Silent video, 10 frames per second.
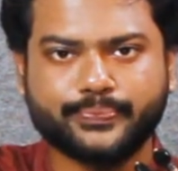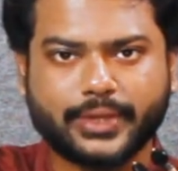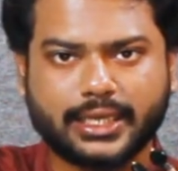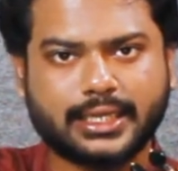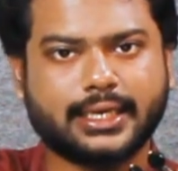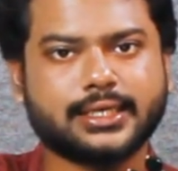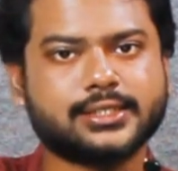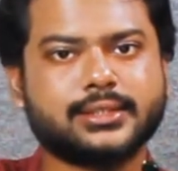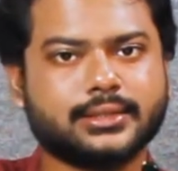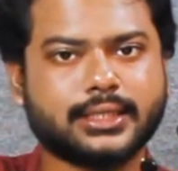and that
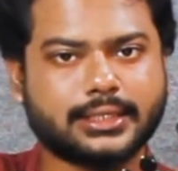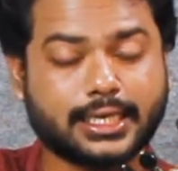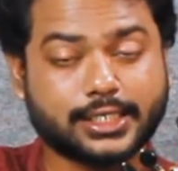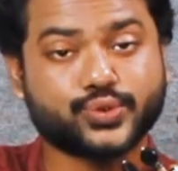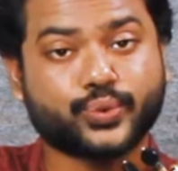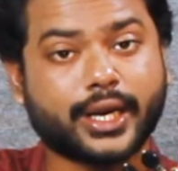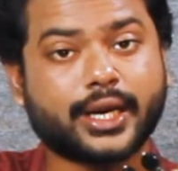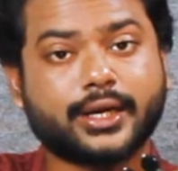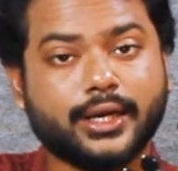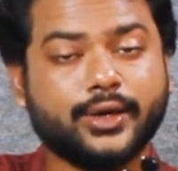is
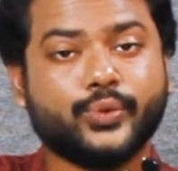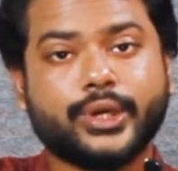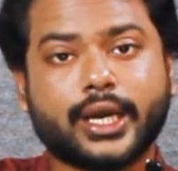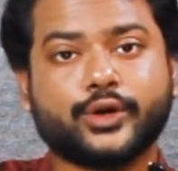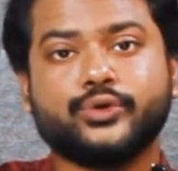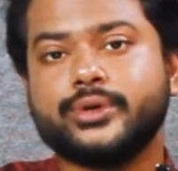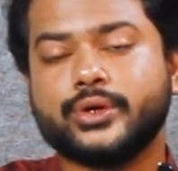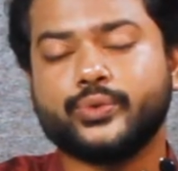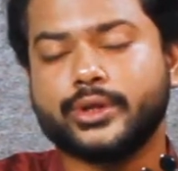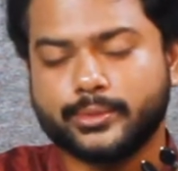where
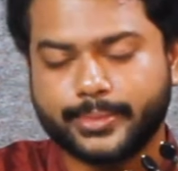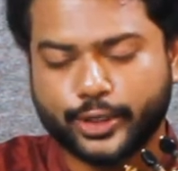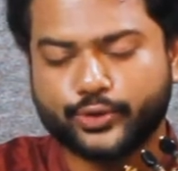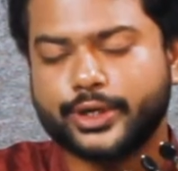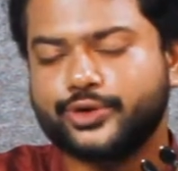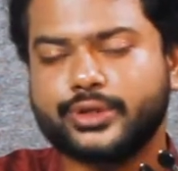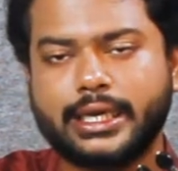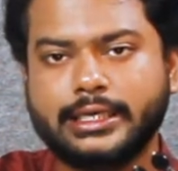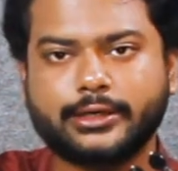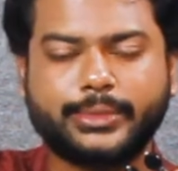we'll be going to the
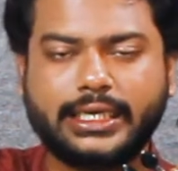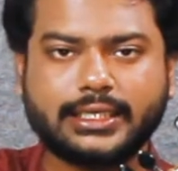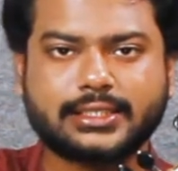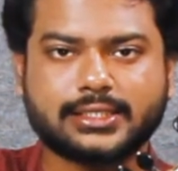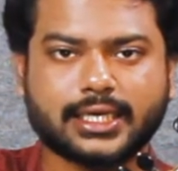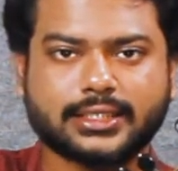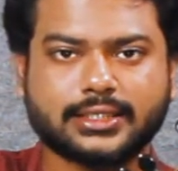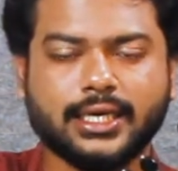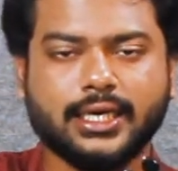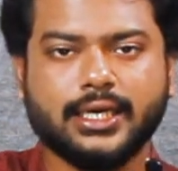intermediate
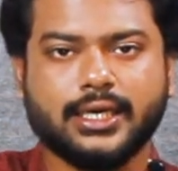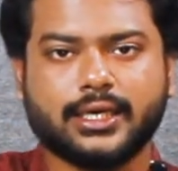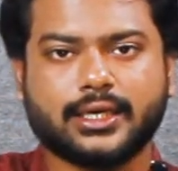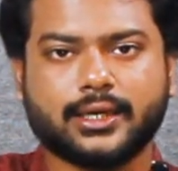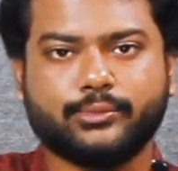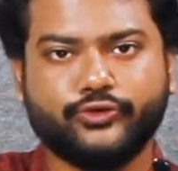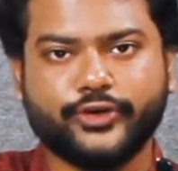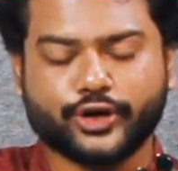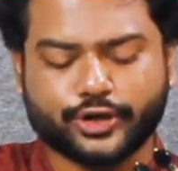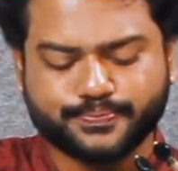stage.
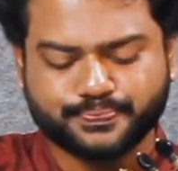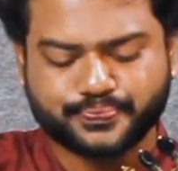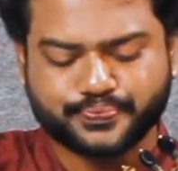Moving on